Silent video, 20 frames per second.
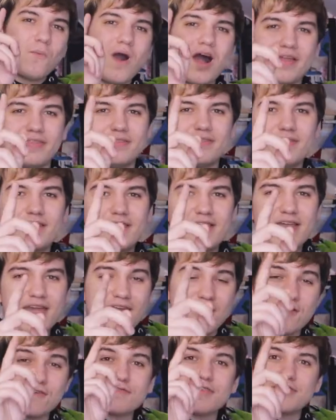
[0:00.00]
one
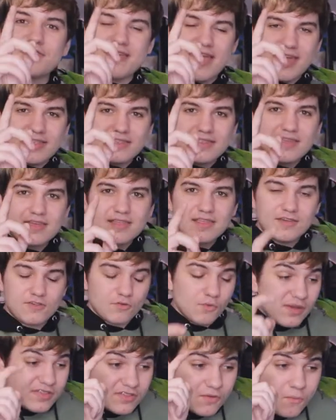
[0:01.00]
out of the 10. There's
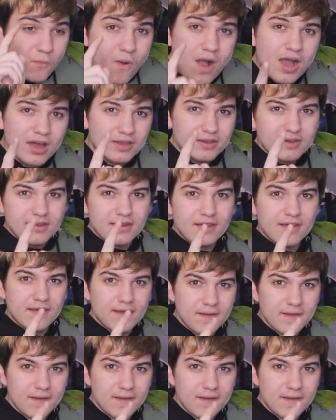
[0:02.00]
always the one